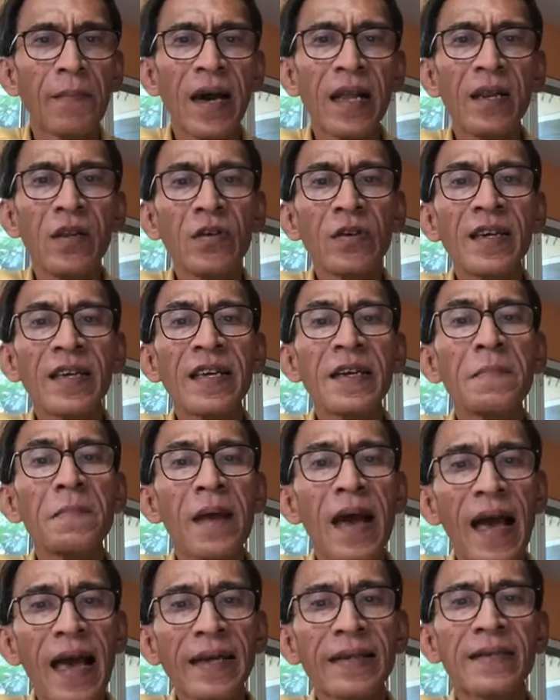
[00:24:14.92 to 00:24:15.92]
By
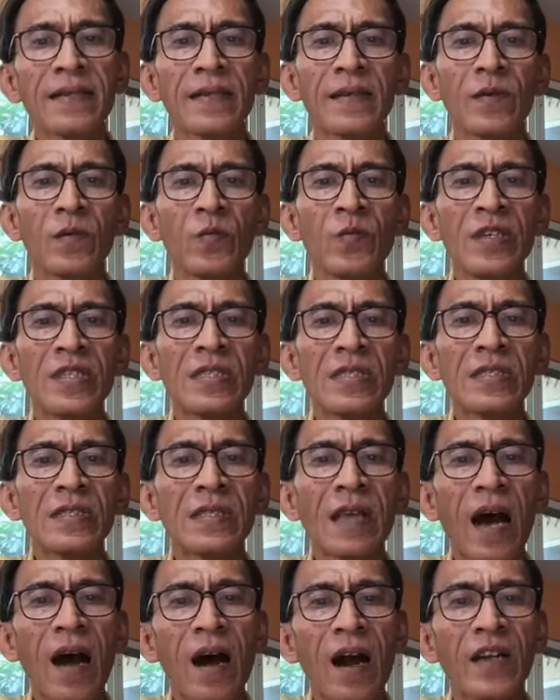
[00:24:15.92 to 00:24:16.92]
looking back, we
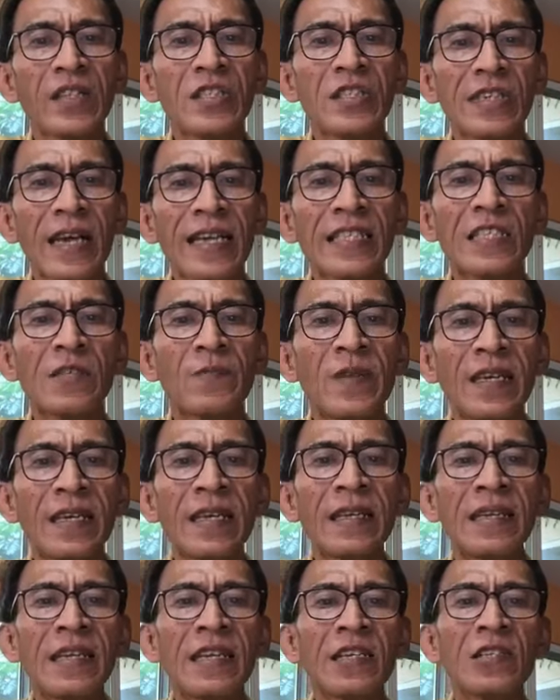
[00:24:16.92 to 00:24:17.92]
are just
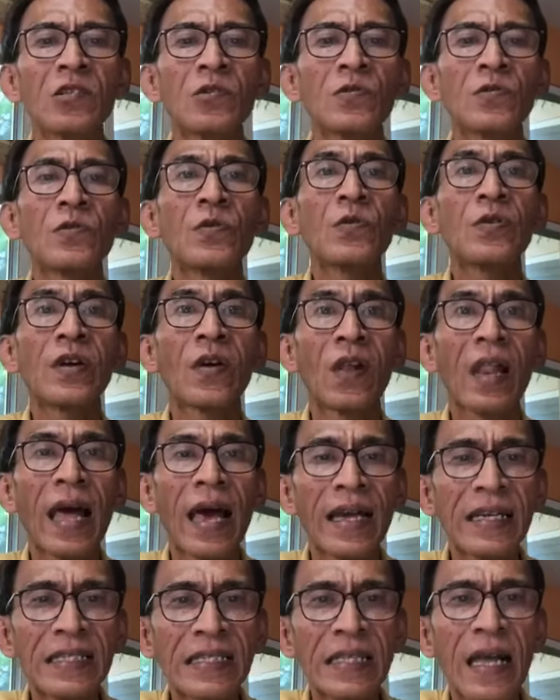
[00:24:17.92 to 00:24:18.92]
beginning to
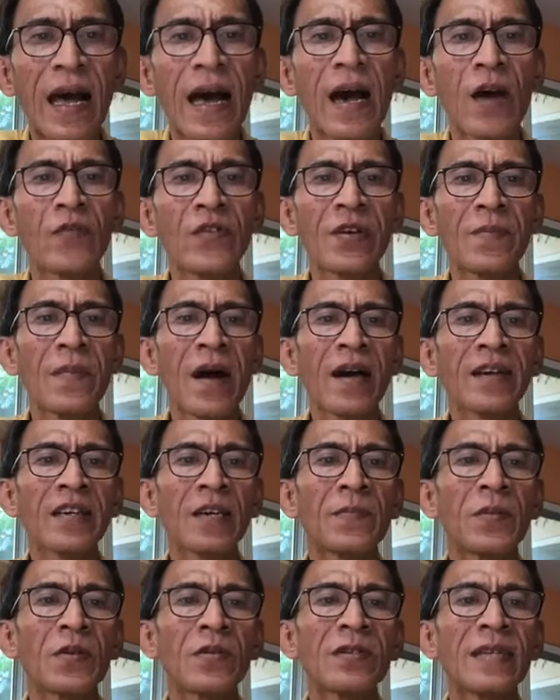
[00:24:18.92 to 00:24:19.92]
realize how
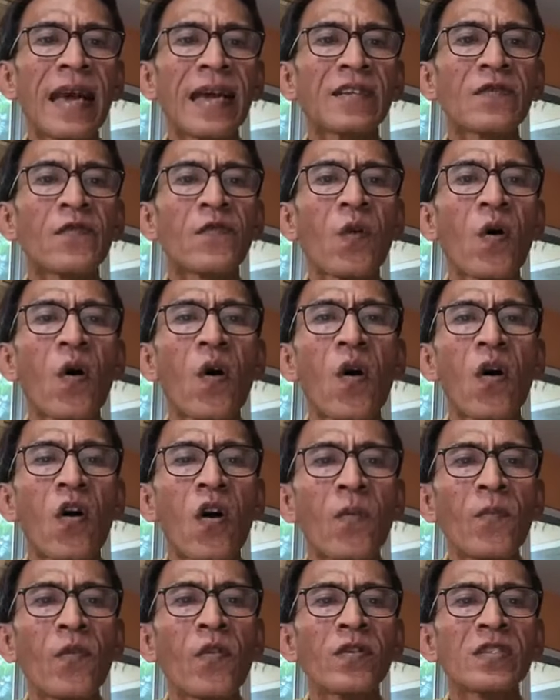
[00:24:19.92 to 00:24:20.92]
remarkable that for
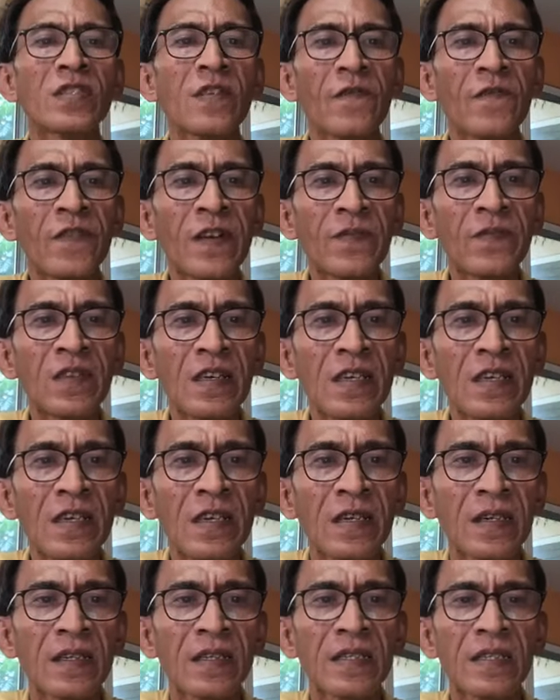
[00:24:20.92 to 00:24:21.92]
almost 50
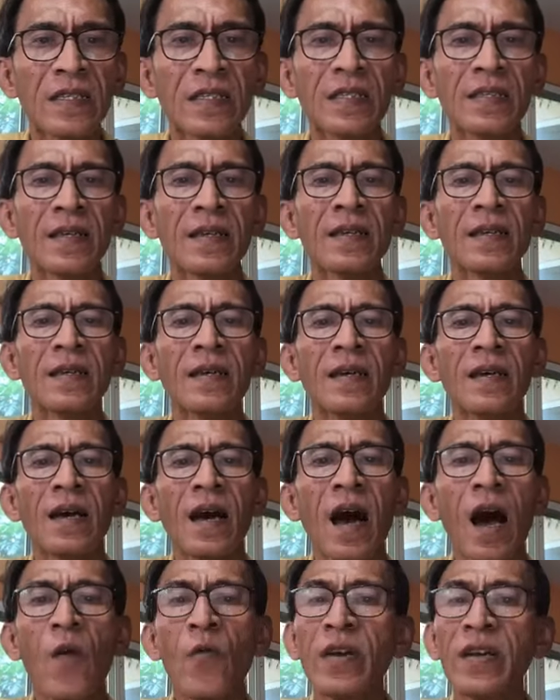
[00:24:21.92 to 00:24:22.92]
years,
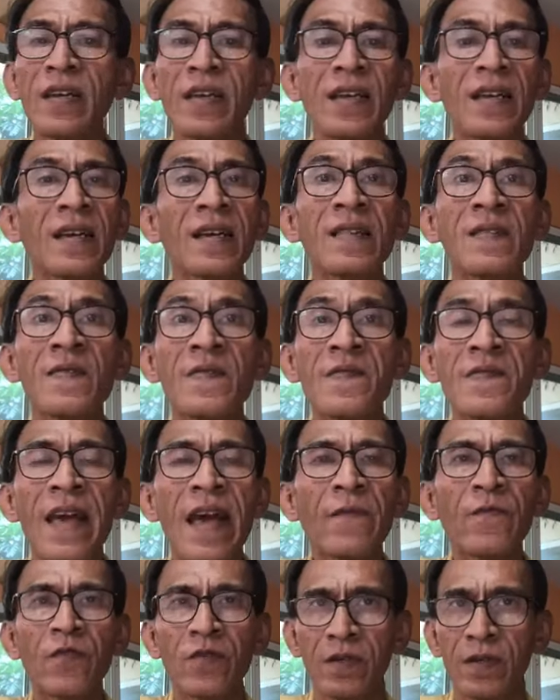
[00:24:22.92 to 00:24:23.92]
our king
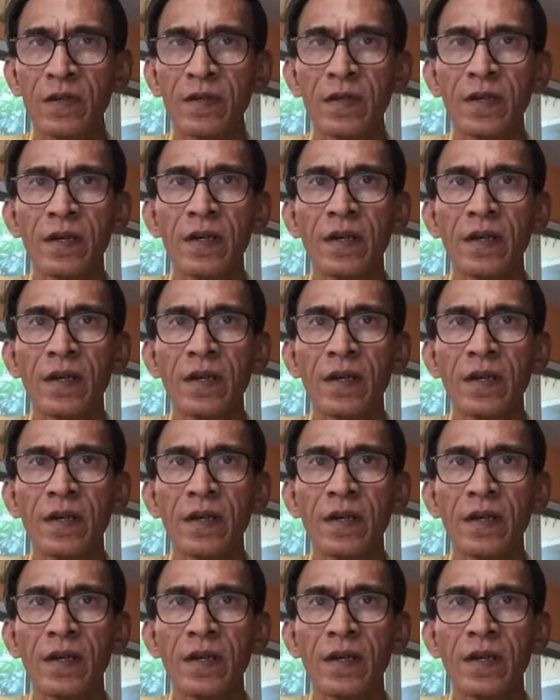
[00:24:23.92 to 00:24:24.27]
never